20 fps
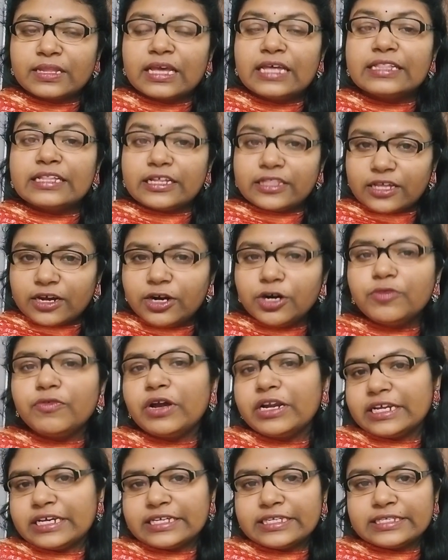The third
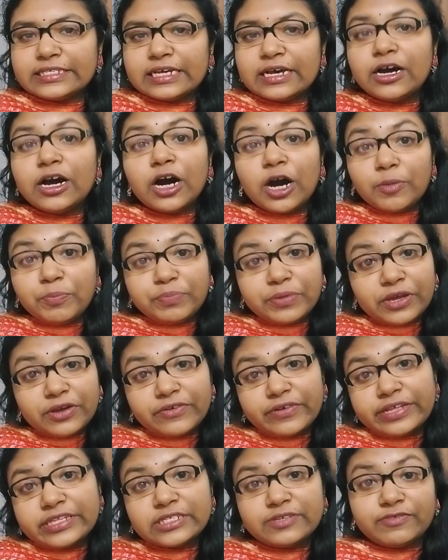one is
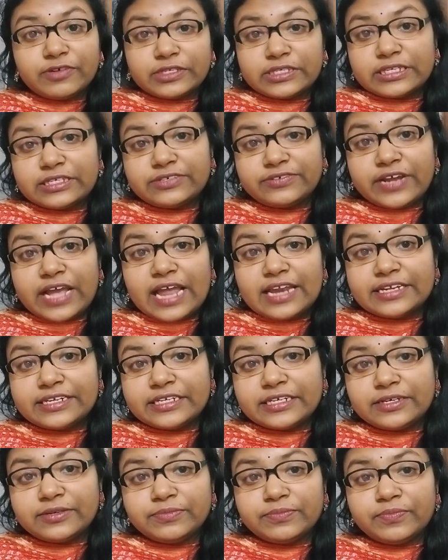appearance versus
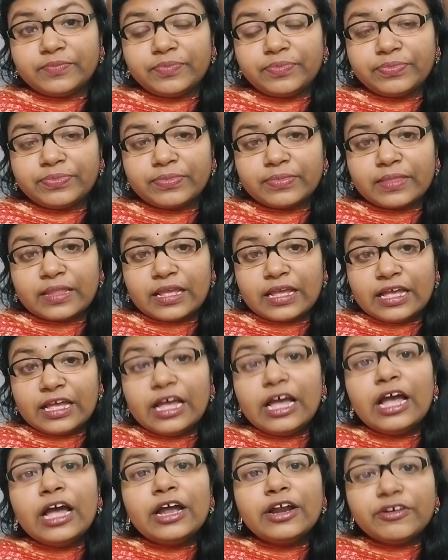reality.
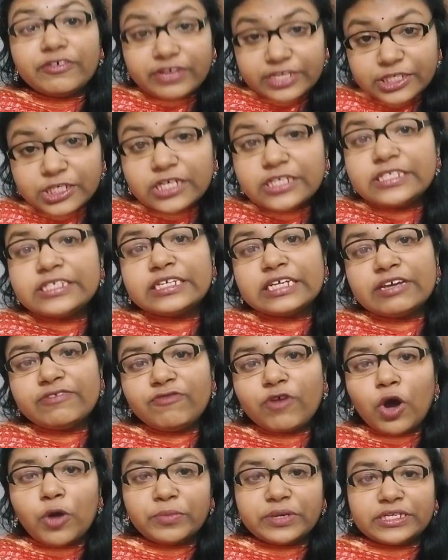Richard's
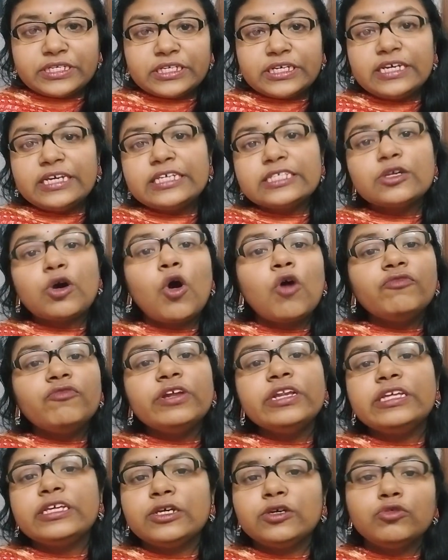deformity is
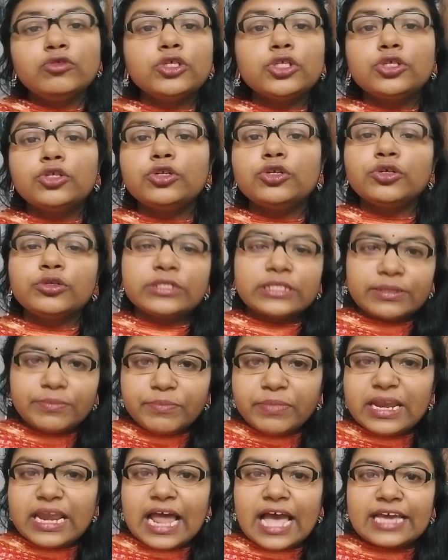often used to
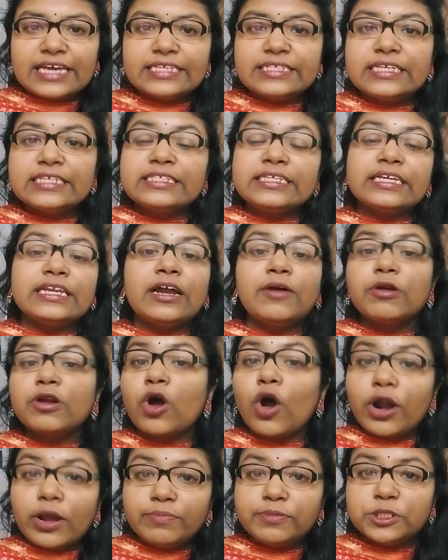symbolize his inner
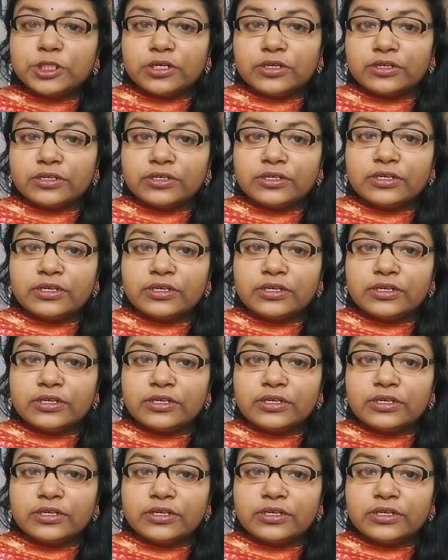corruption.